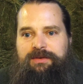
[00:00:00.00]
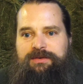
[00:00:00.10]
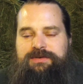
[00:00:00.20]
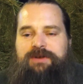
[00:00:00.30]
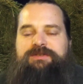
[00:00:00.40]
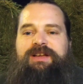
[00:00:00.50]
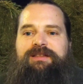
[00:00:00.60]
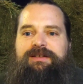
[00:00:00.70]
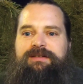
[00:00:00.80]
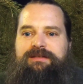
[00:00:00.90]
There's no
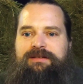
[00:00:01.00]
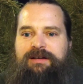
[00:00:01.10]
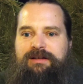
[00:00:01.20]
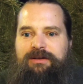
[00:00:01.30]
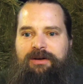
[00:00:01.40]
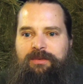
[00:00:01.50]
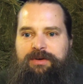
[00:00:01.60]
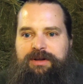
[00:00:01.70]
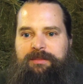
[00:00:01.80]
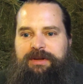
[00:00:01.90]
telling how long we're
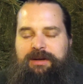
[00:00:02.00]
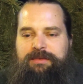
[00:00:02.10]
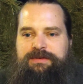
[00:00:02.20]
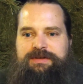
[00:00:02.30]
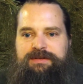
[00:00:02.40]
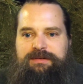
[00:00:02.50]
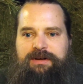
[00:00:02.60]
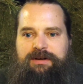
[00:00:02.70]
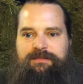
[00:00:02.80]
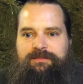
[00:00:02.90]
going to be able to
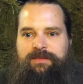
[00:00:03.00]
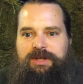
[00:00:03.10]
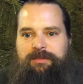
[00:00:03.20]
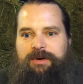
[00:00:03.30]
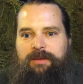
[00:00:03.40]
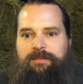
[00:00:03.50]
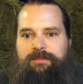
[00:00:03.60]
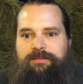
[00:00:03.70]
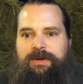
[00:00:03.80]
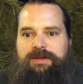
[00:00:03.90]
keep up
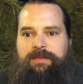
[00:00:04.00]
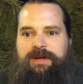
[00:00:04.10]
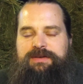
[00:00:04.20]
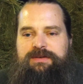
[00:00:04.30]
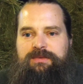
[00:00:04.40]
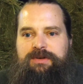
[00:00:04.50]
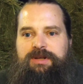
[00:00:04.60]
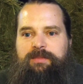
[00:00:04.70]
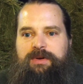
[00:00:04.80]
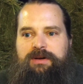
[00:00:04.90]
at the pace that we're
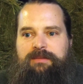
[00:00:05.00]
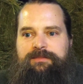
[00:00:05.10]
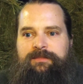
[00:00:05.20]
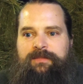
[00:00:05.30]
keeping up.